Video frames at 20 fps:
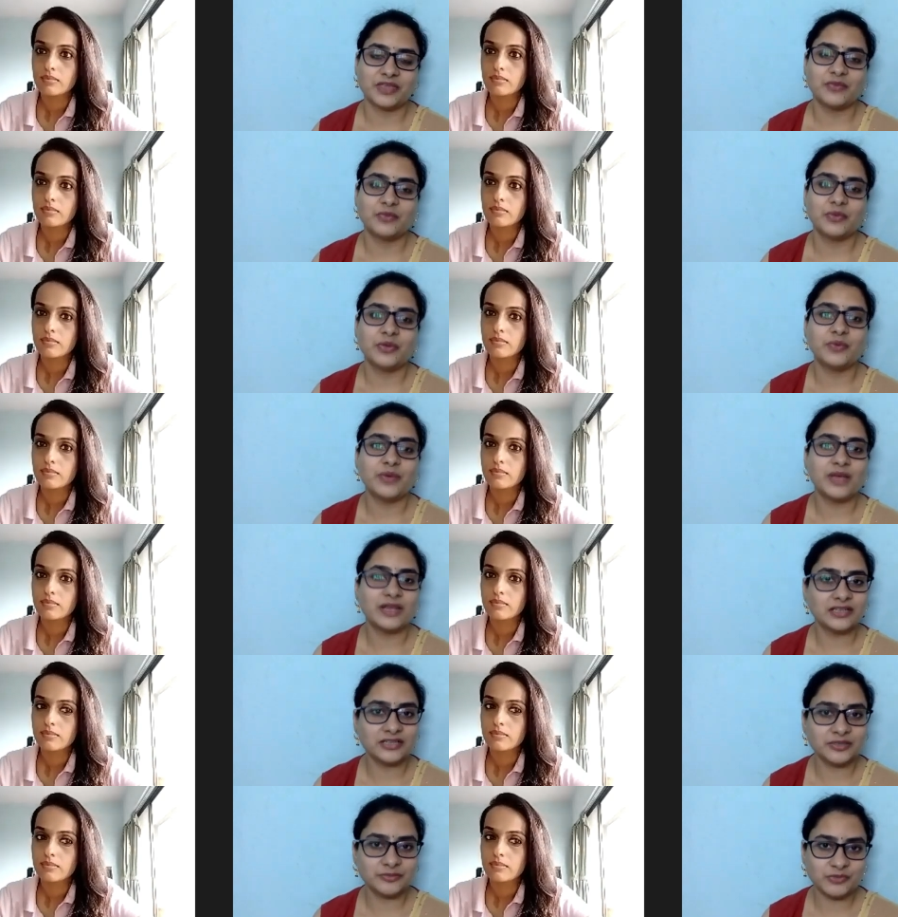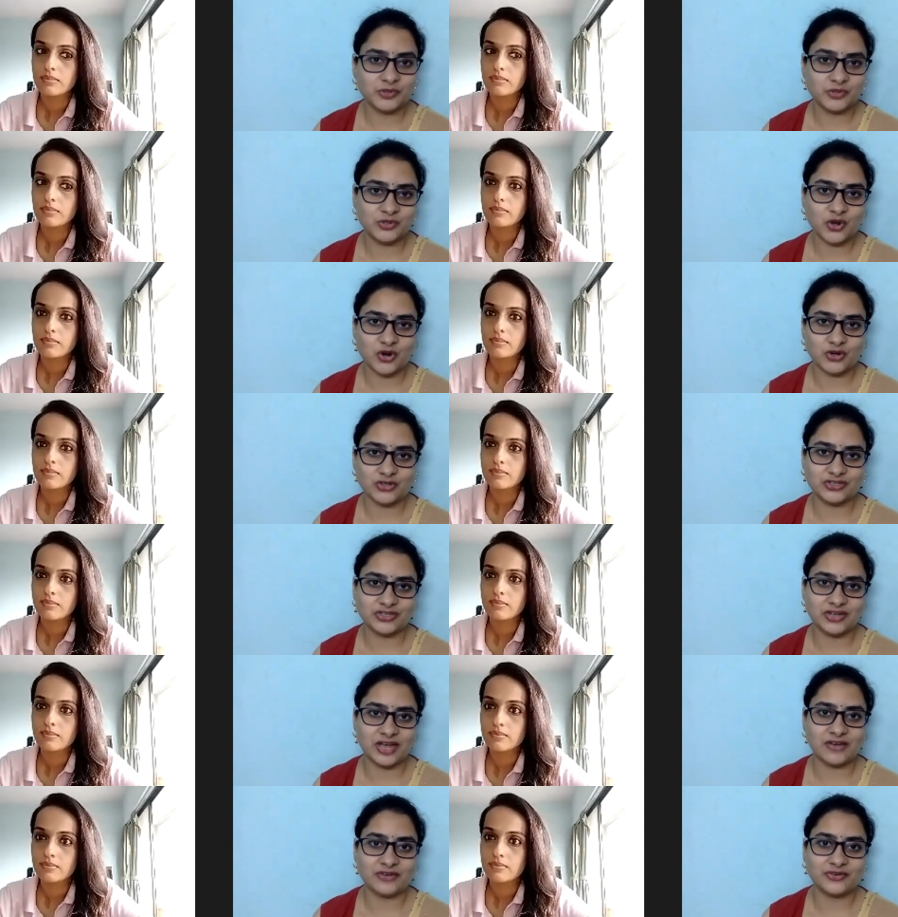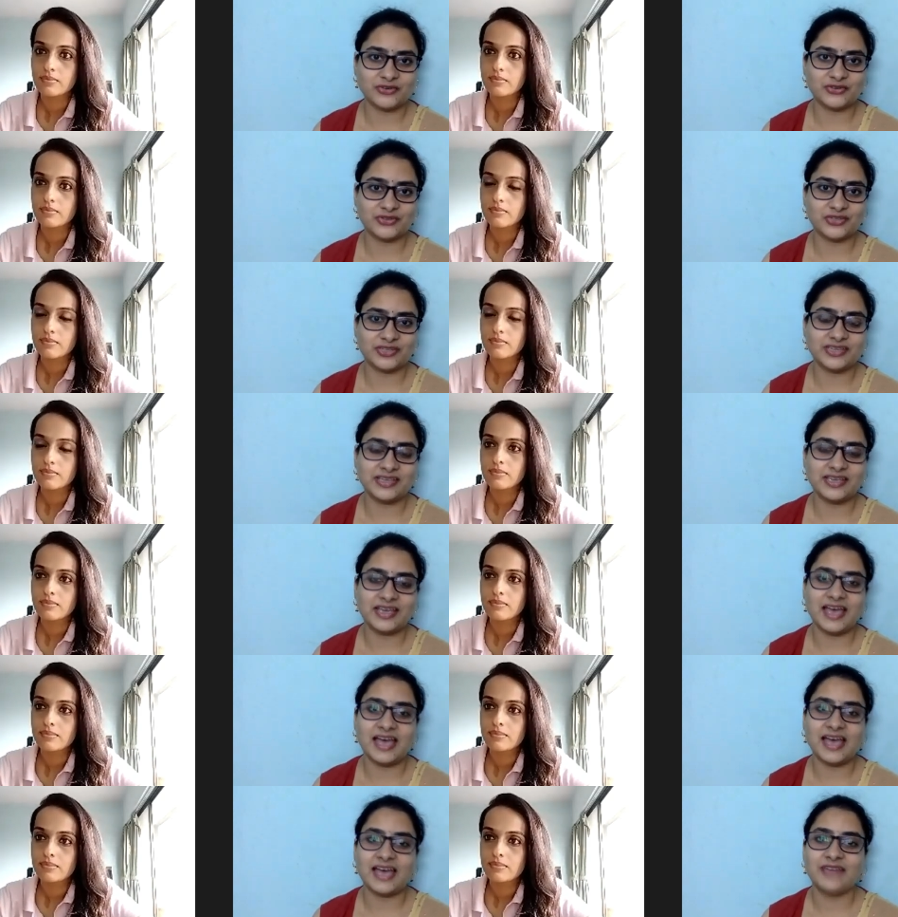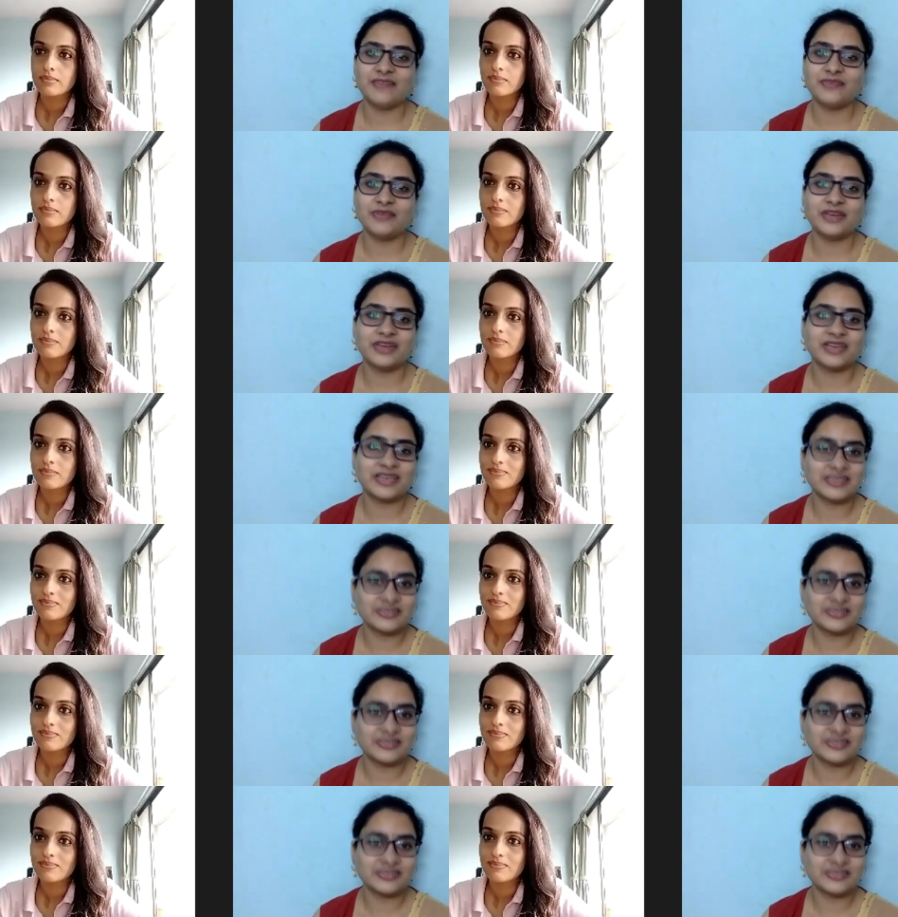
Speaker 1: We welcome you, Dr. Akruti, and we are